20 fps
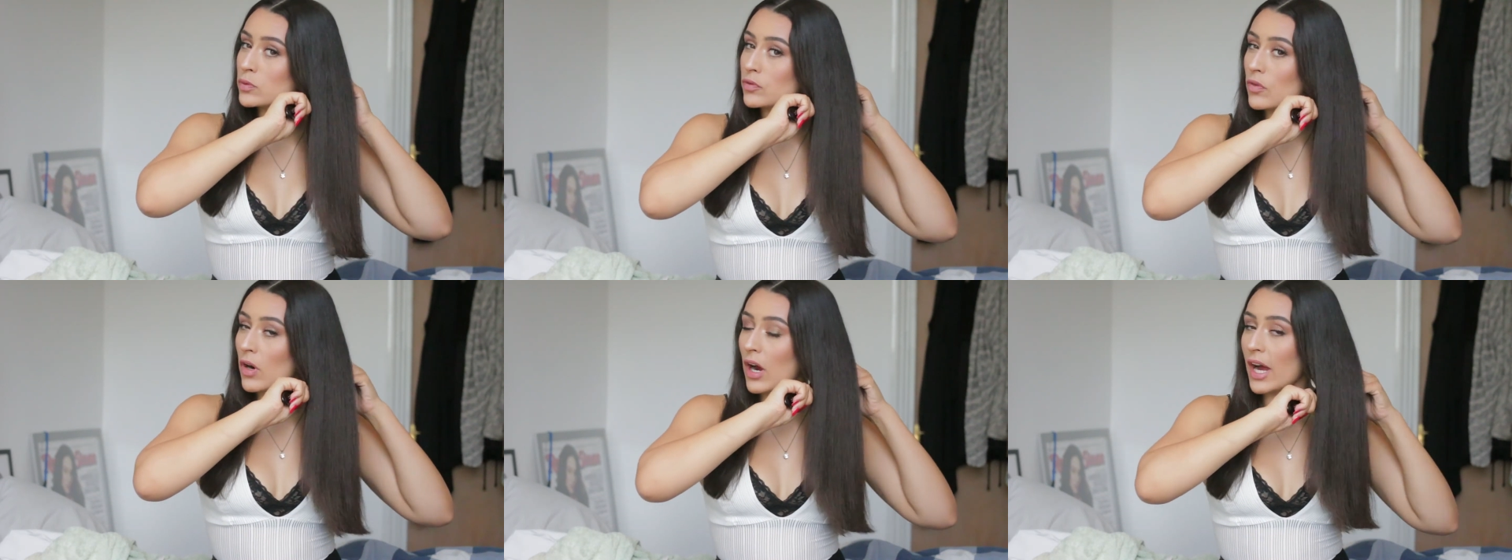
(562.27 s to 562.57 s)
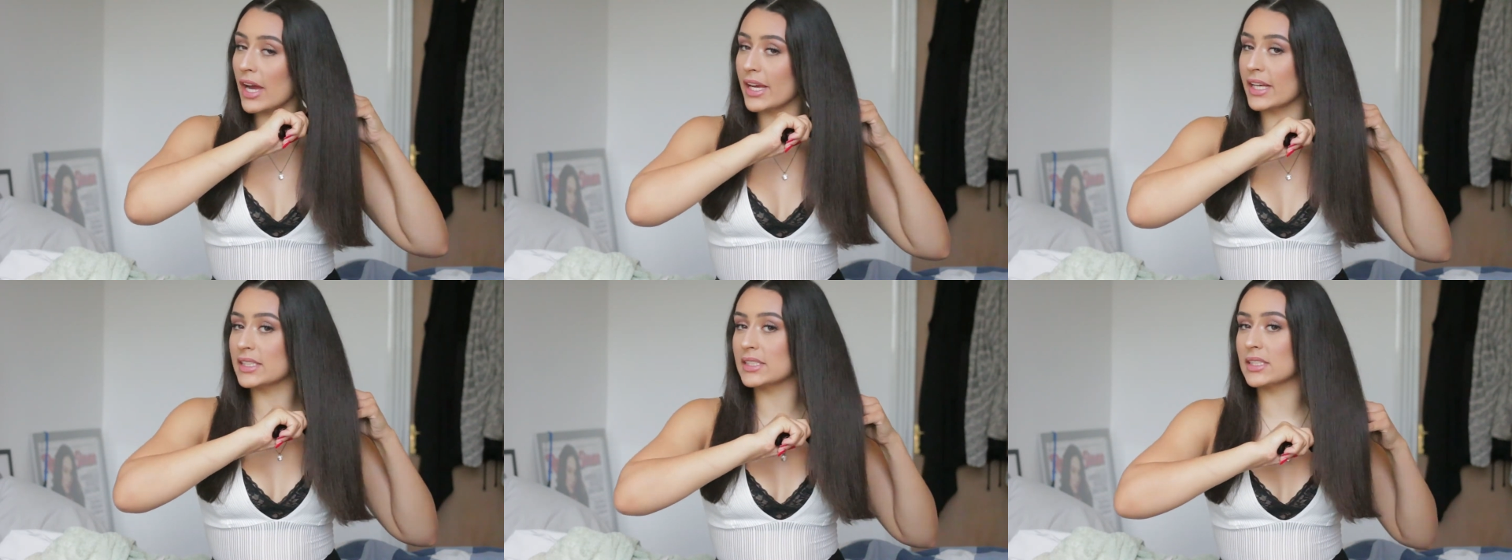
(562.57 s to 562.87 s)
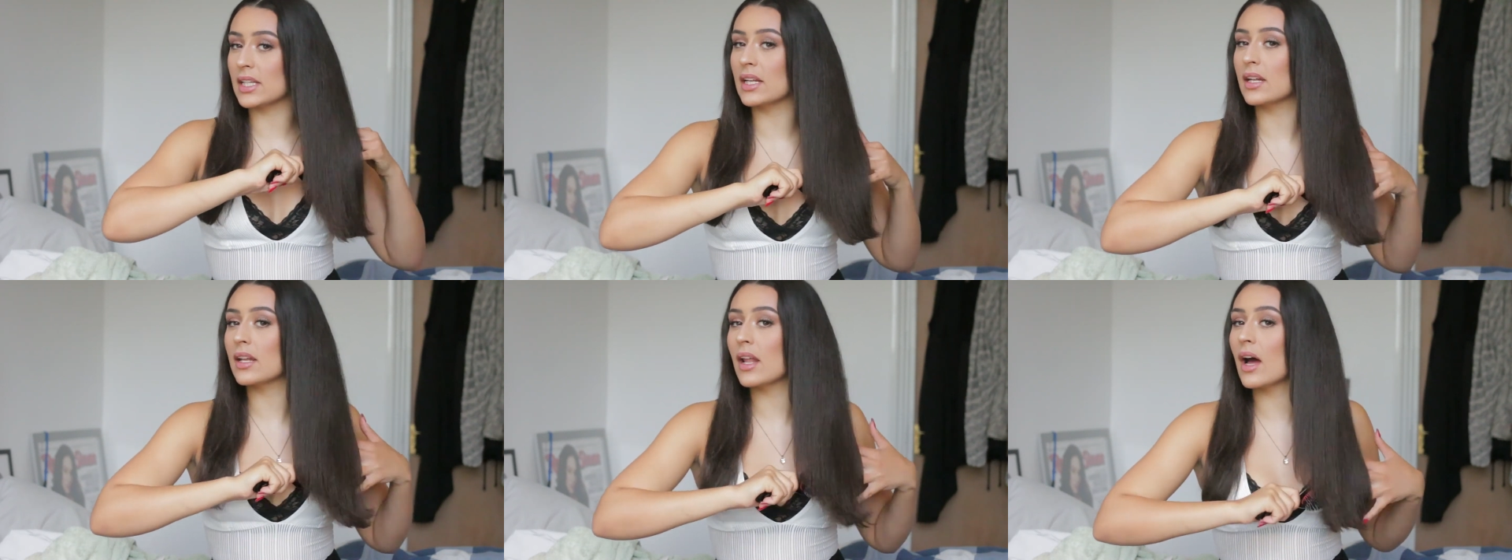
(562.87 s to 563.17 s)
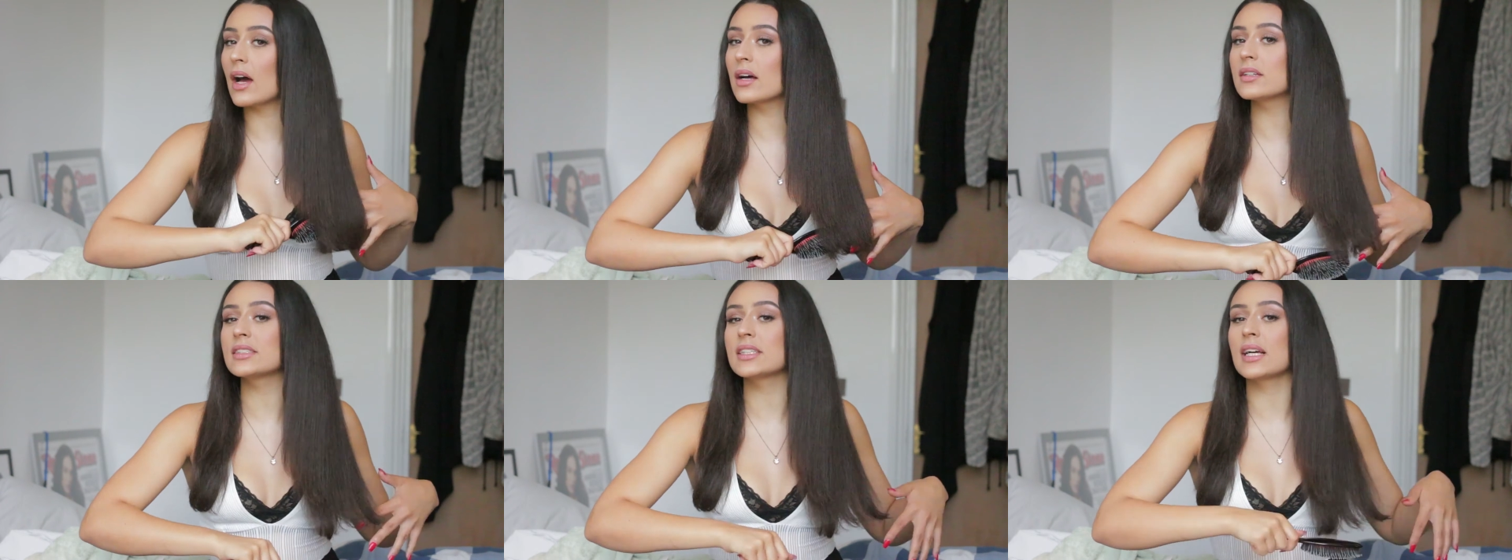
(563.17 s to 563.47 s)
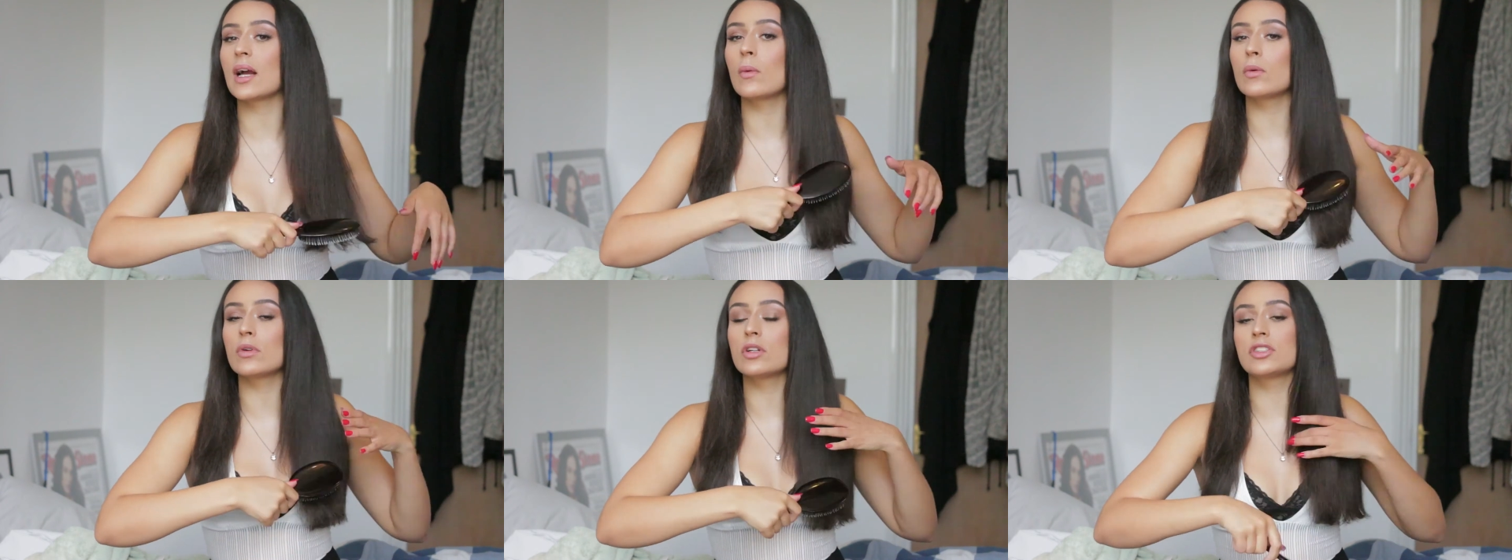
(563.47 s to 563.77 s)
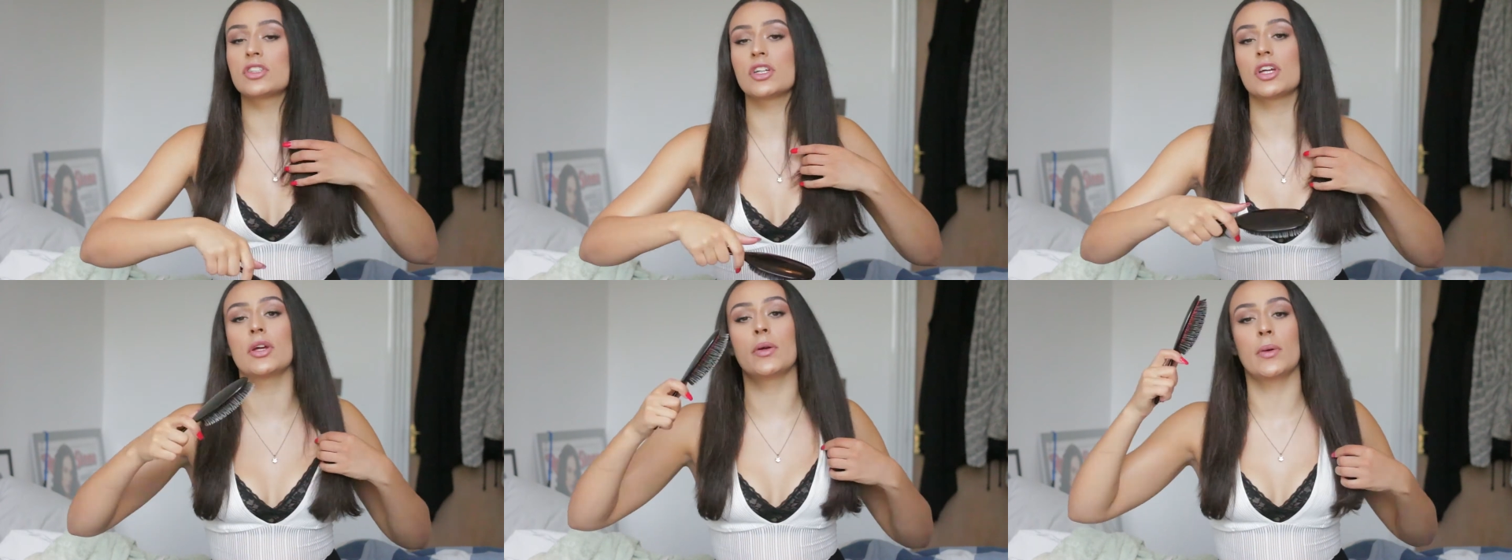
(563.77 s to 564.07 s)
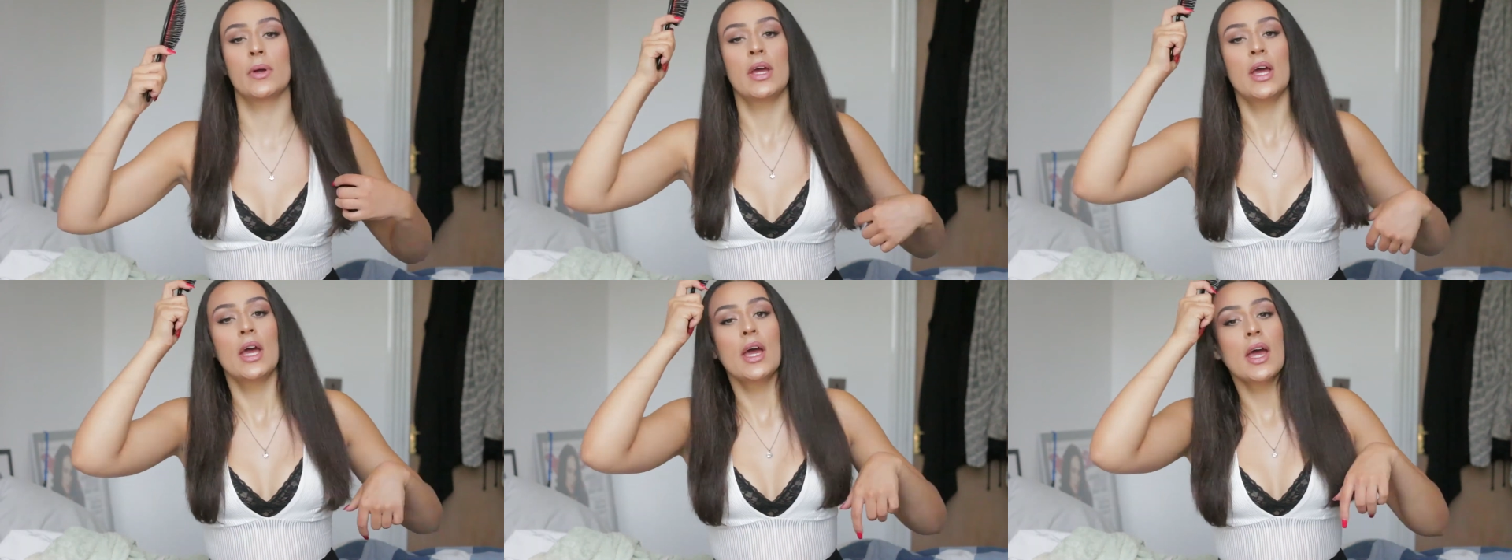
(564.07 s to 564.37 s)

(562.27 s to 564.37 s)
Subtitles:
dry, because the last thing I want to do